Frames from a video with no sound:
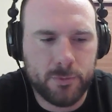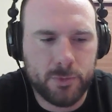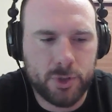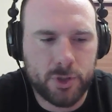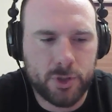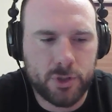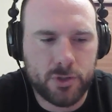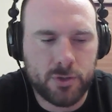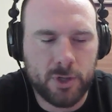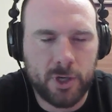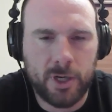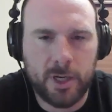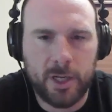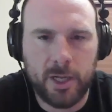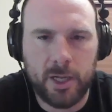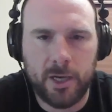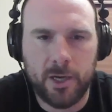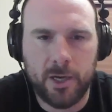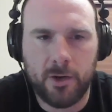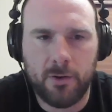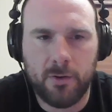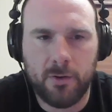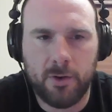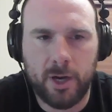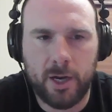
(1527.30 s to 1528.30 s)
just trying to
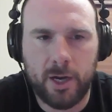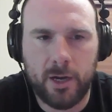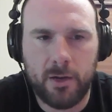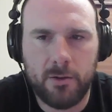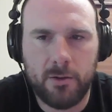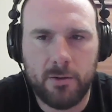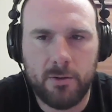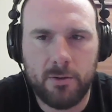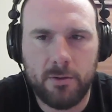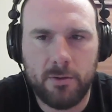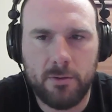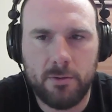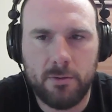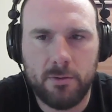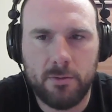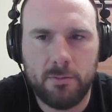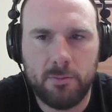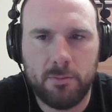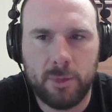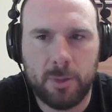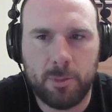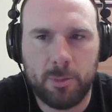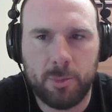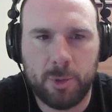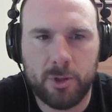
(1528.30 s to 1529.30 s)
integrate
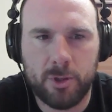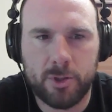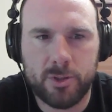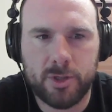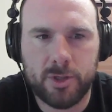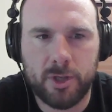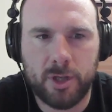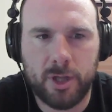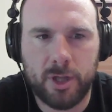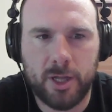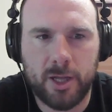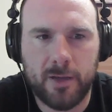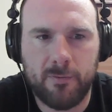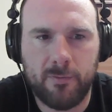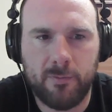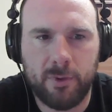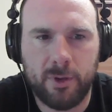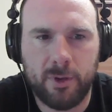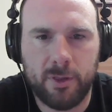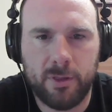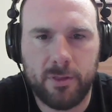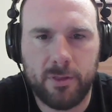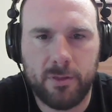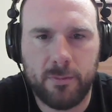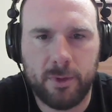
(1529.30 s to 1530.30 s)
my personal life
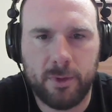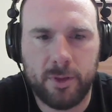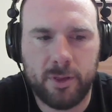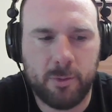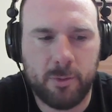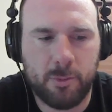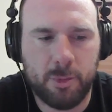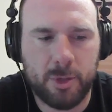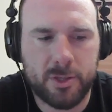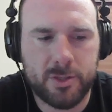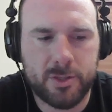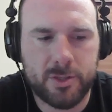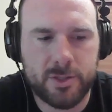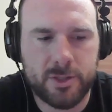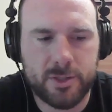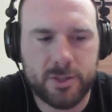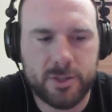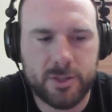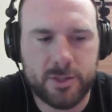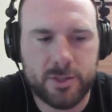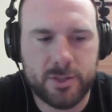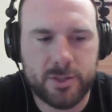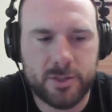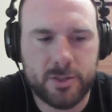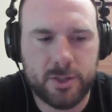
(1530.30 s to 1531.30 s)
with the
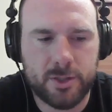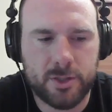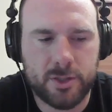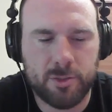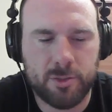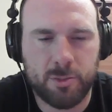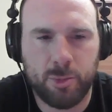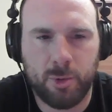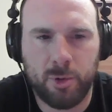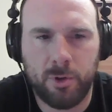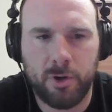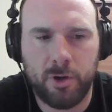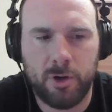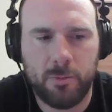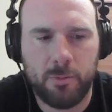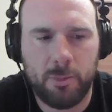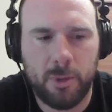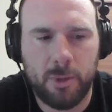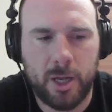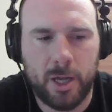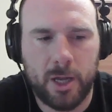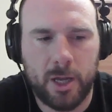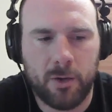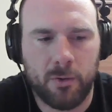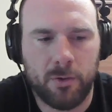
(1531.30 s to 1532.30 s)
business is important to
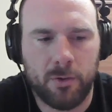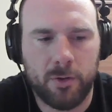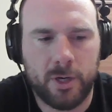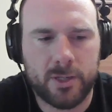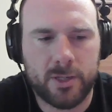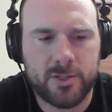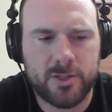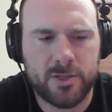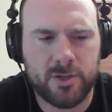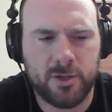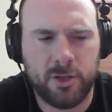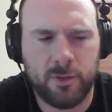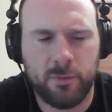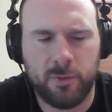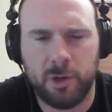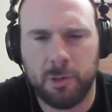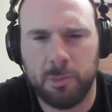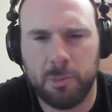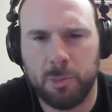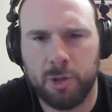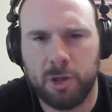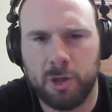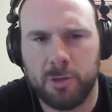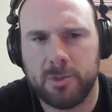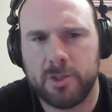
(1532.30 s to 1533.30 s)
me. I don't necessarily want
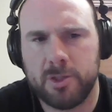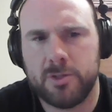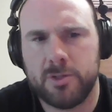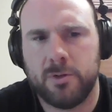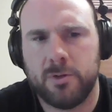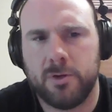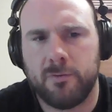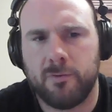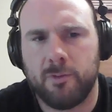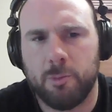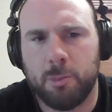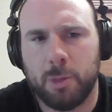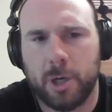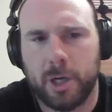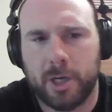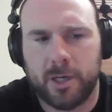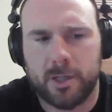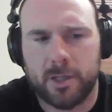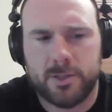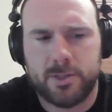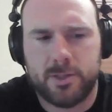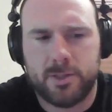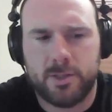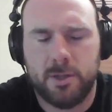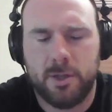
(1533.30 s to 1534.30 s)
to put them in two different
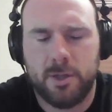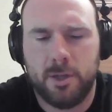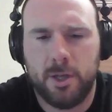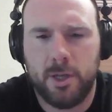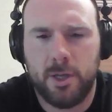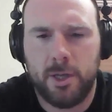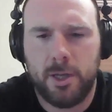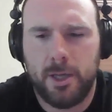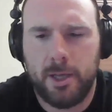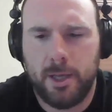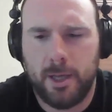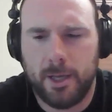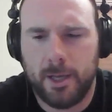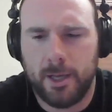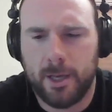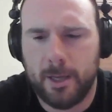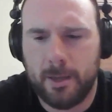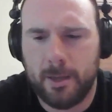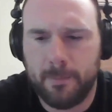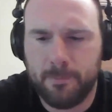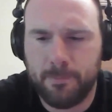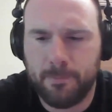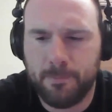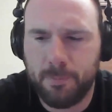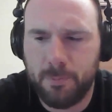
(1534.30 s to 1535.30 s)
buckets,
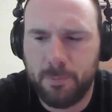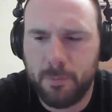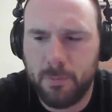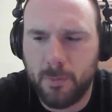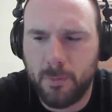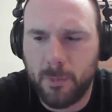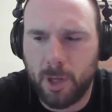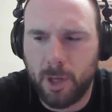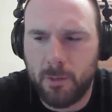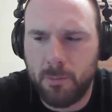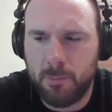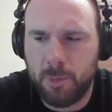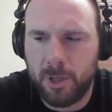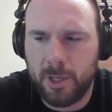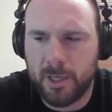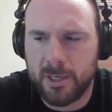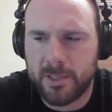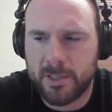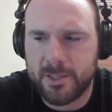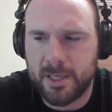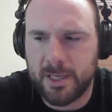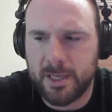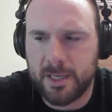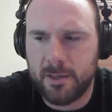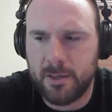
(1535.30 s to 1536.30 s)

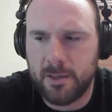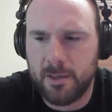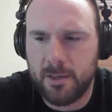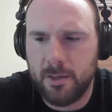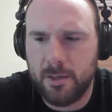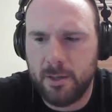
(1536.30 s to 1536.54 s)
because I